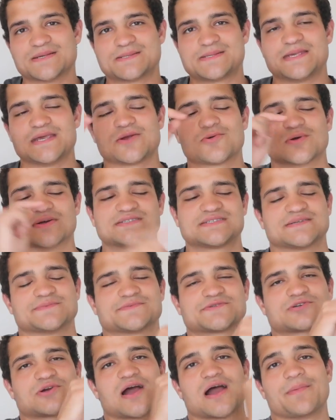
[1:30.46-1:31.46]
secrets,
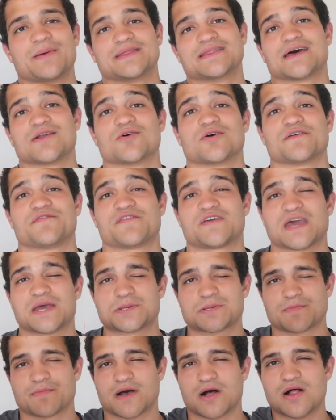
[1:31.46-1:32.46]
subscribe, hit that
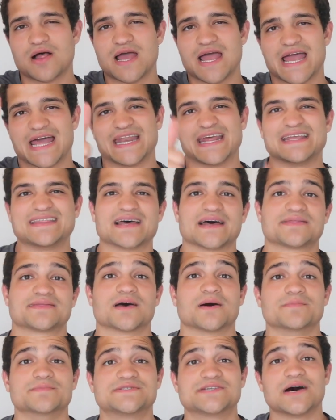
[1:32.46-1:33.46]
notification bell, and hit that
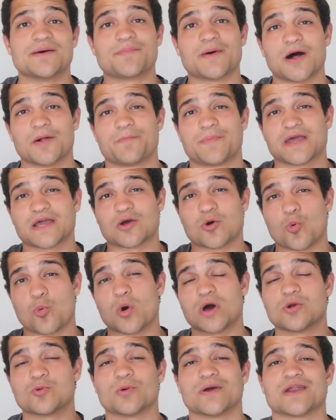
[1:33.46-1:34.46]
thumbs up, I'll pick
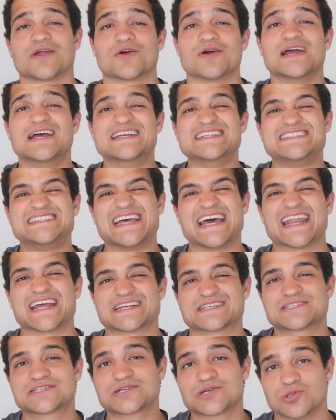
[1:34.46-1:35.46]
one winner, 10
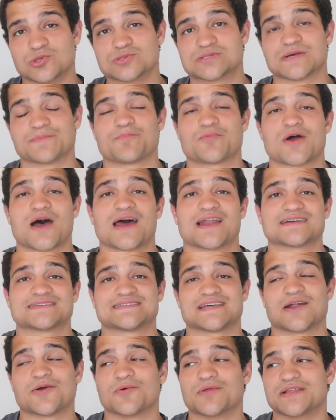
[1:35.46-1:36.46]
exclusive
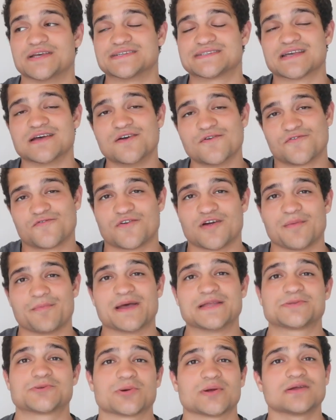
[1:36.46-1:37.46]
products that I release for my
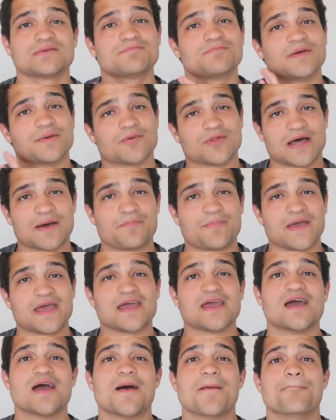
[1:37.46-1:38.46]
mentoring. People that
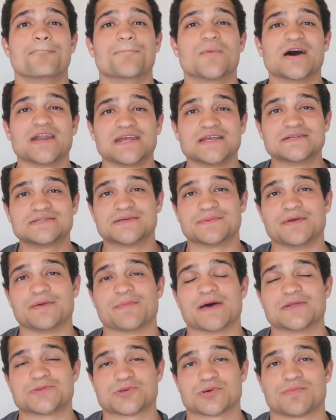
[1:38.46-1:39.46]
pay money to be
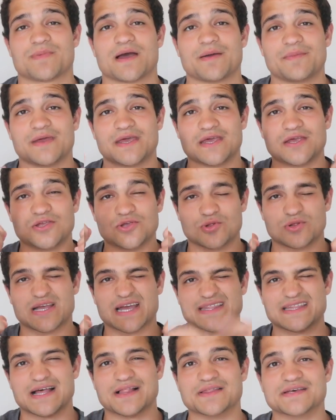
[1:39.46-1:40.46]
mentored by me, you'll
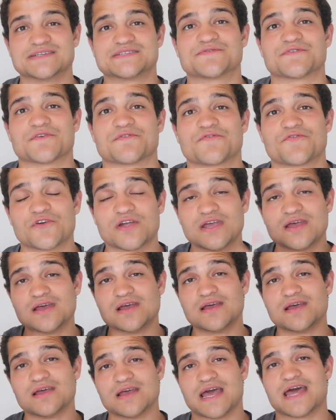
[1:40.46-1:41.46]
get that list for free.
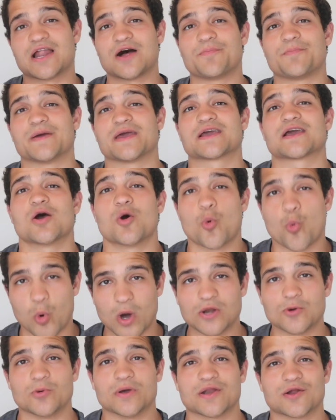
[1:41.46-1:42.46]
And I'll pick
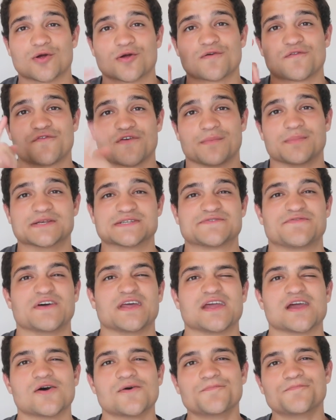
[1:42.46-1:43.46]
one winner from this
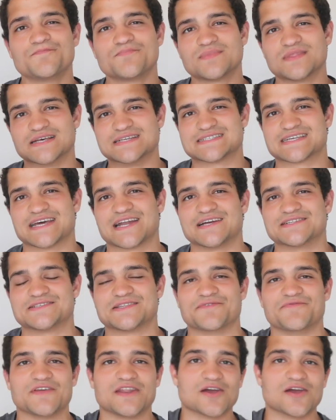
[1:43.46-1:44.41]
video. Let's get on to the